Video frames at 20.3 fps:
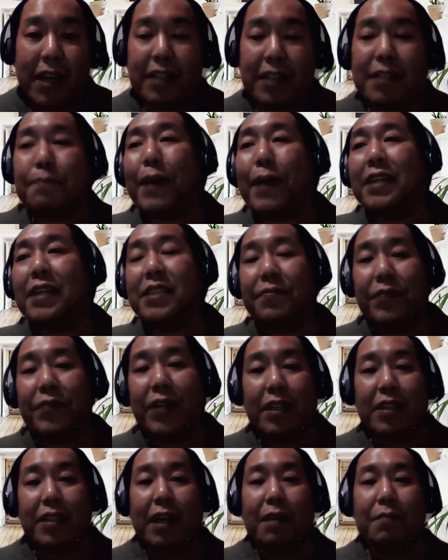as a passive
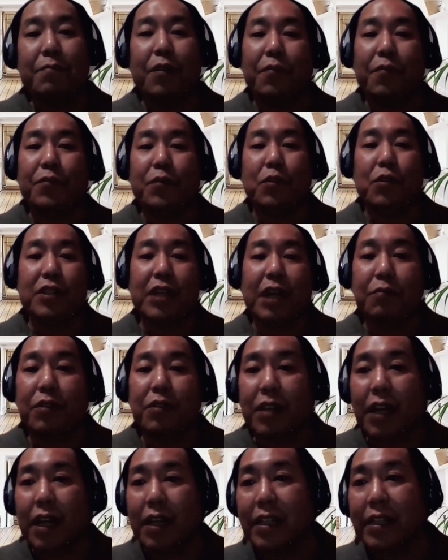income. Of course, I will
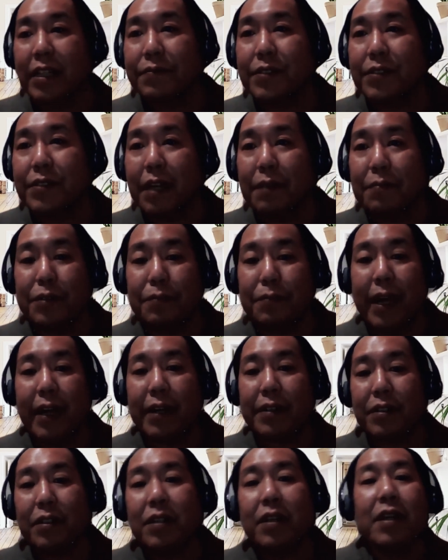not leave
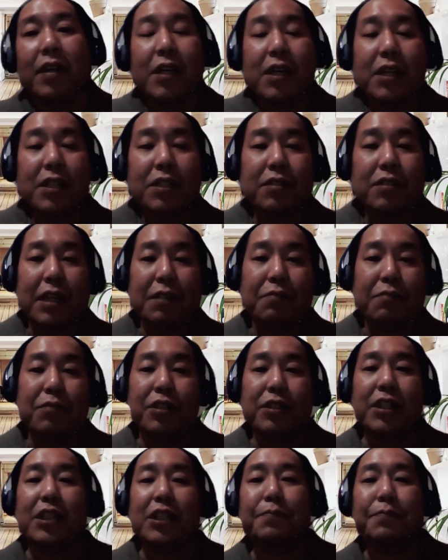Cyberbacker, so that will
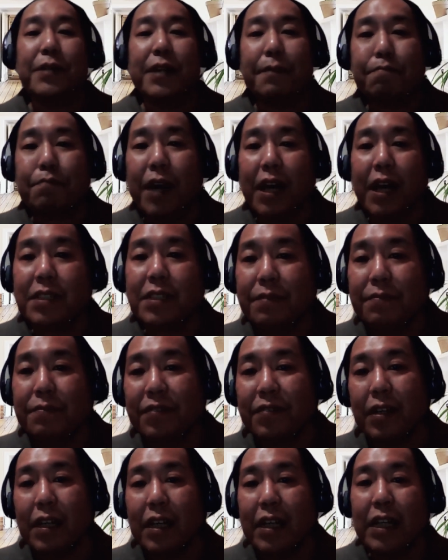just be a passive
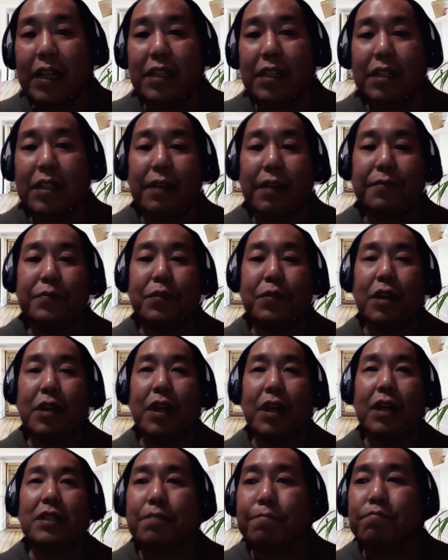income for
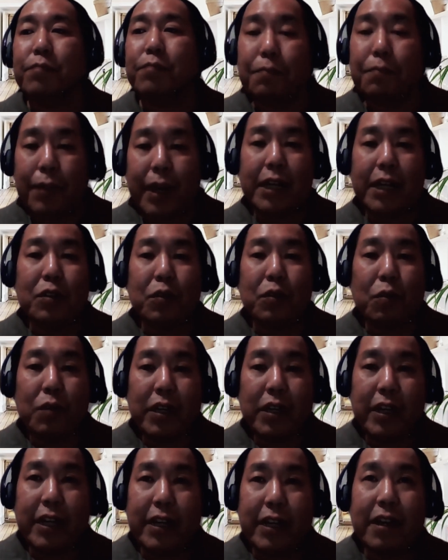us. But my goal
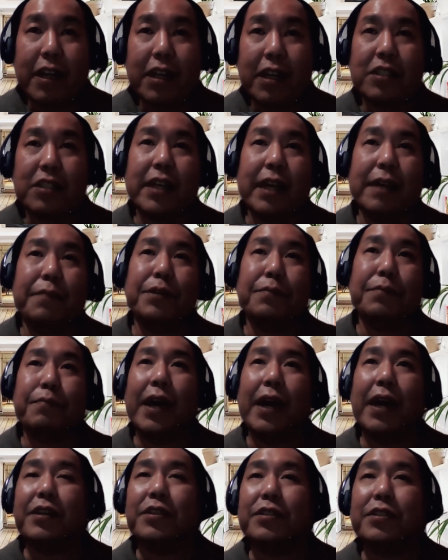here at
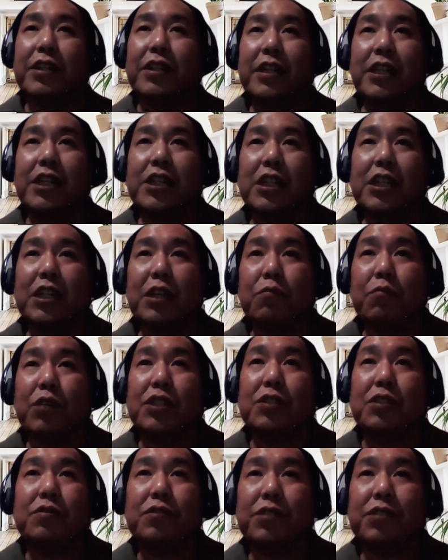Cyberbacker initially was
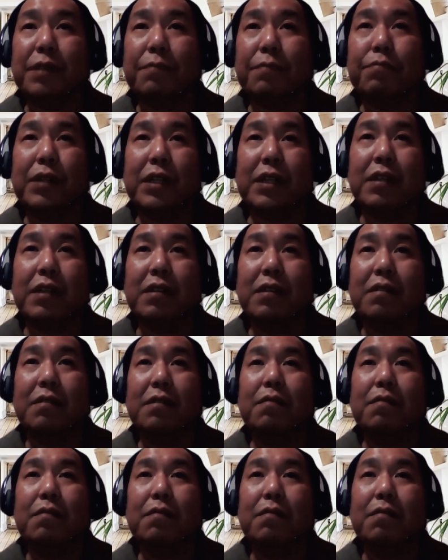to simply